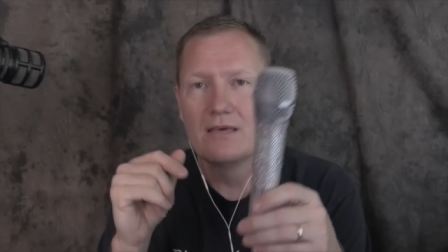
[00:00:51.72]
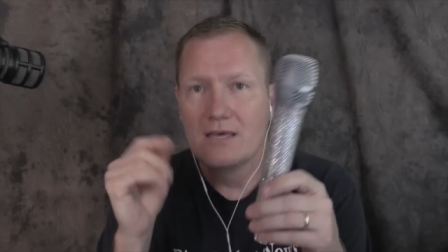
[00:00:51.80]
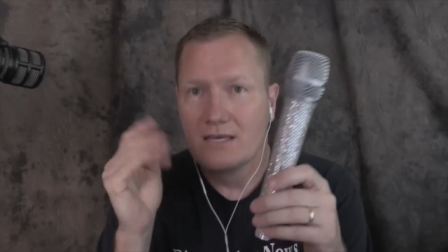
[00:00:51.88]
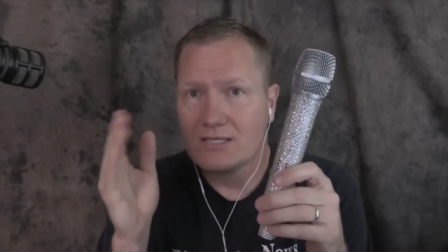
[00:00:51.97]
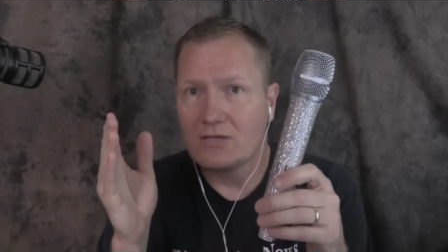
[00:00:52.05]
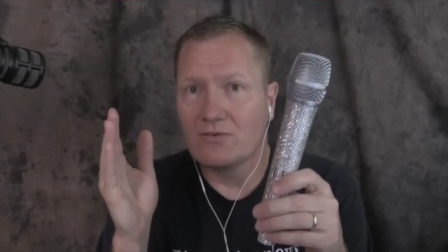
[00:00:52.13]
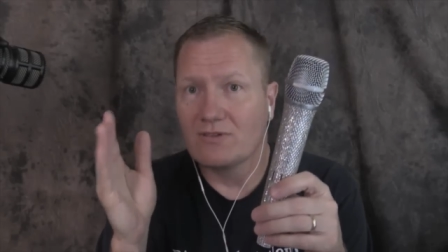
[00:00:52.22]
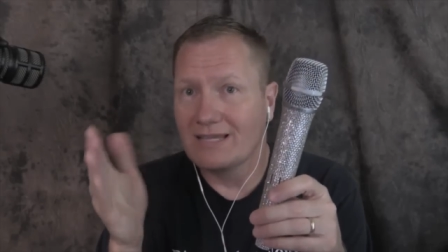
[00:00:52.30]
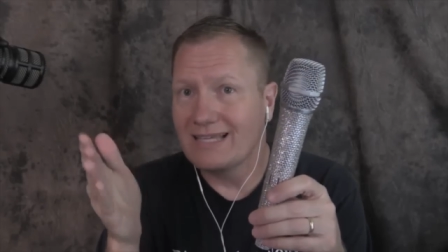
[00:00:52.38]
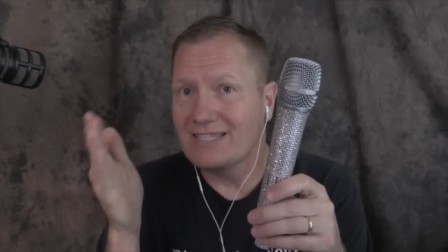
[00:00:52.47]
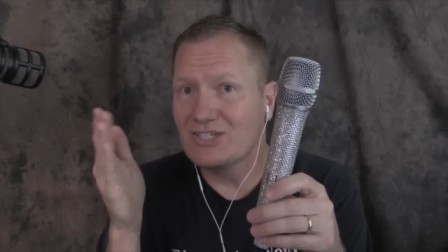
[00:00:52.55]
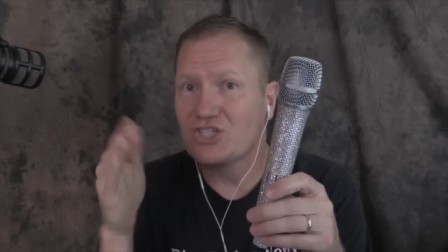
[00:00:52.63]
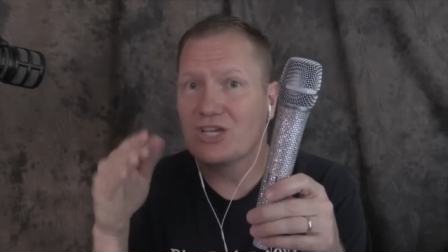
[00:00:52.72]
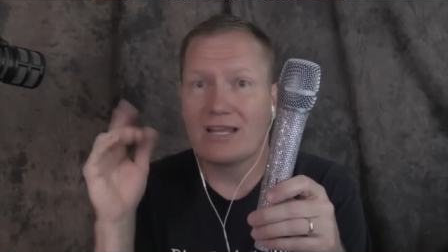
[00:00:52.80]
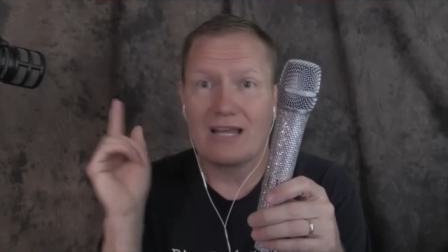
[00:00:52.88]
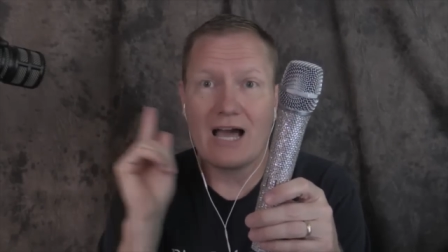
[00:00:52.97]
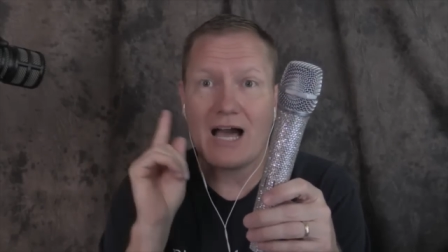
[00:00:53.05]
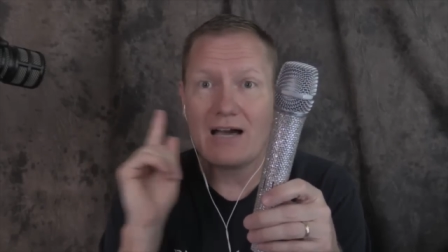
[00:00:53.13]
So let's shut
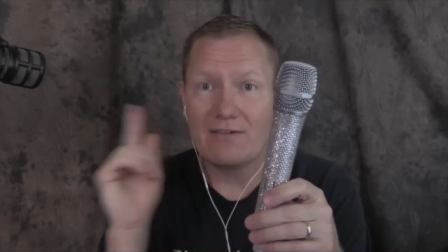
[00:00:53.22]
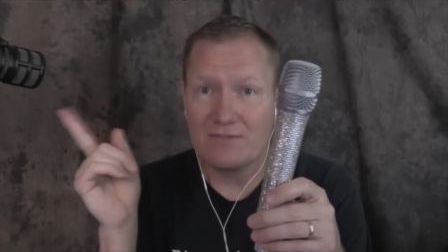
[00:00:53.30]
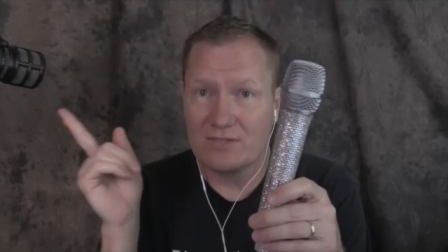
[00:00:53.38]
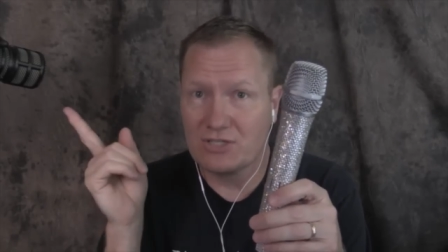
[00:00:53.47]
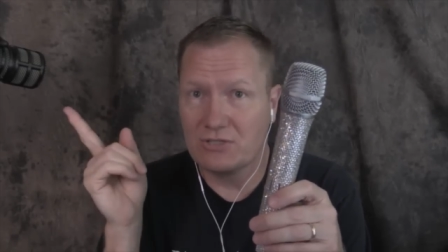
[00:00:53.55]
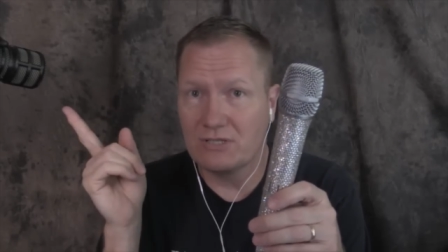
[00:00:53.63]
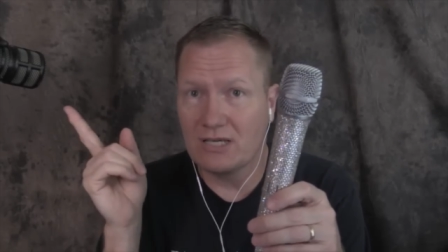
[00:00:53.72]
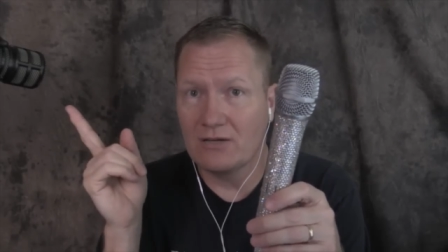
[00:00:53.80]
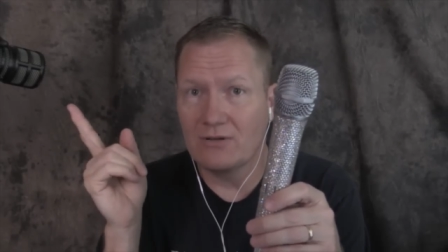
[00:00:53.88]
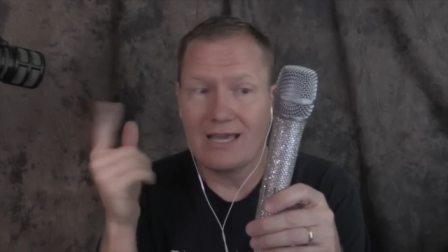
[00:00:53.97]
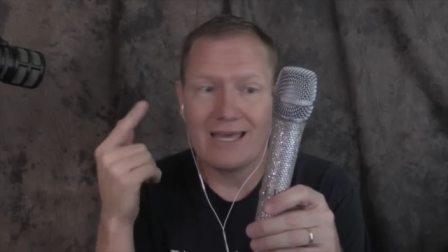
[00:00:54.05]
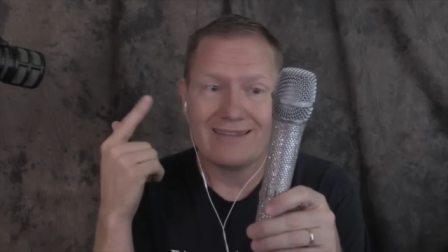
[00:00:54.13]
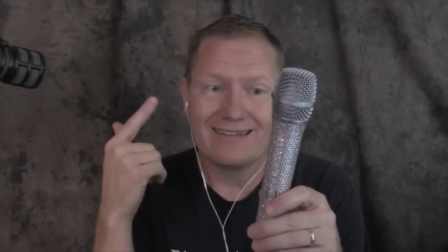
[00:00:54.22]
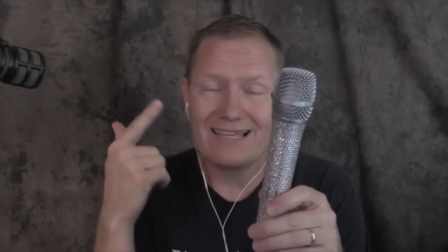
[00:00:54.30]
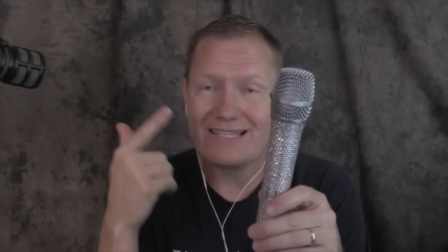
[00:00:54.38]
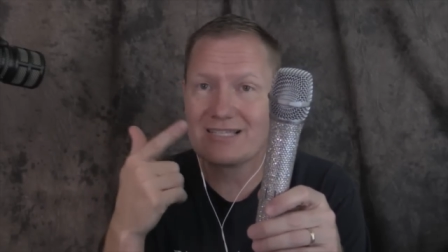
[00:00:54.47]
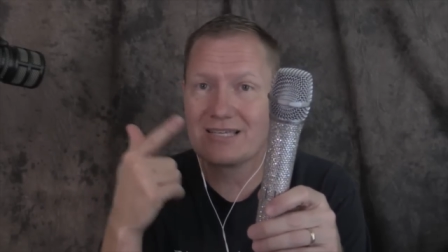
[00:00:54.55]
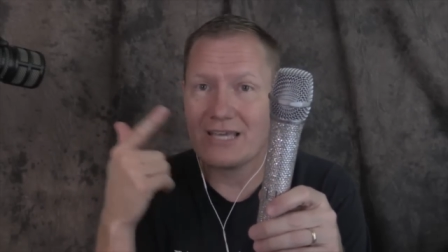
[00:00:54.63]
off studio and
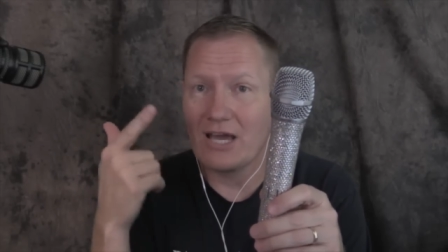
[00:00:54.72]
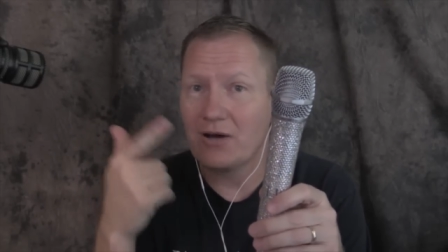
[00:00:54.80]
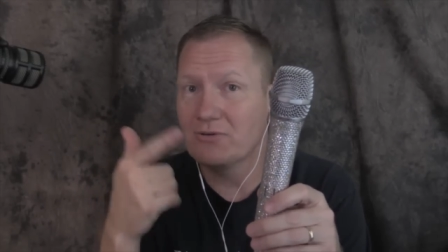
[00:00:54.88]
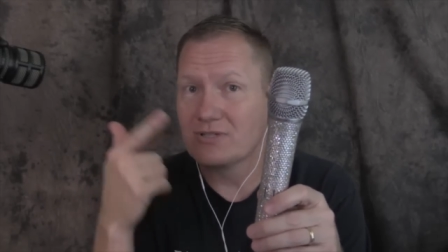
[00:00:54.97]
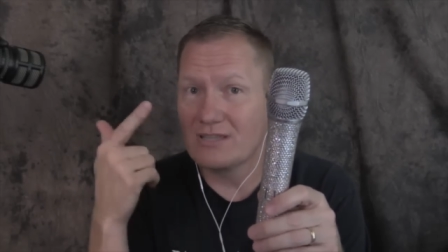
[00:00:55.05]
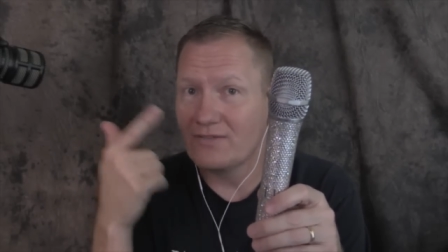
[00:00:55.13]
let's go to the